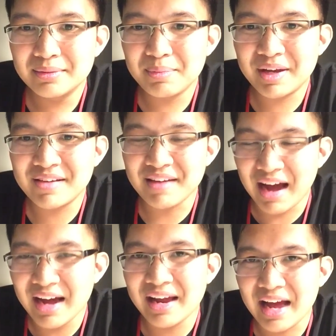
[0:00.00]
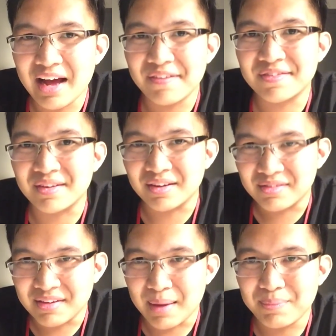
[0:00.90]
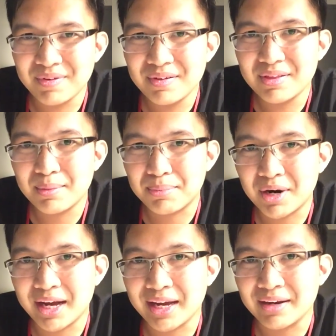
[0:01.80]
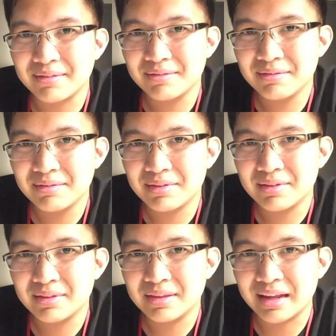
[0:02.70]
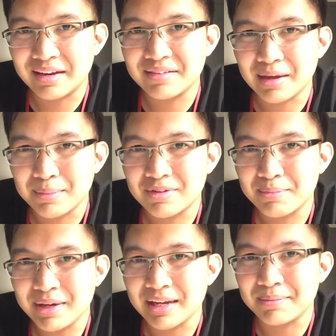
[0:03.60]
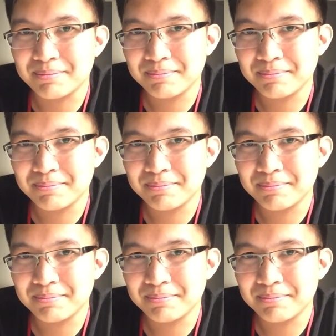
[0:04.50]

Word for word: Because I have to accept the Bryan that has come to be.